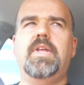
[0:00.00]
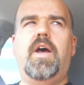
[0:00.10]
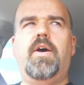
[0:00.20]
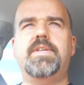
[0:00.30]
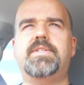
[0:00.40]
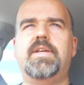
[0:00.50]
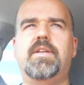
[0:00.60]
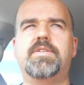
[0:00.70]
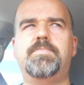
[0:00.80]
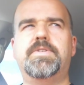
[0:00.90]
I
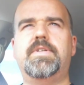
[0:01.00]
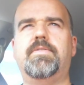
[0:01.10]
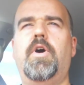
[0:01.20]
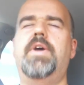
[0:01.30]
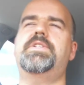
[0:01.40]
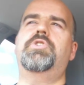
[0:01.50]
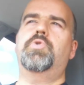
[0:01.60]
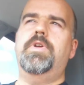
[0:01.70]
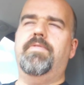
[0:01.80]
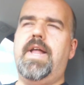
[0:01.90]
said
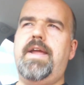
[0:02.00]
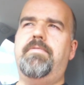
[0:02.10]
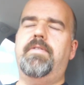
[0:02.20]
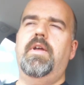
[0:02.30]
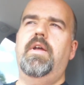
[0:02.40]
Tree of Life.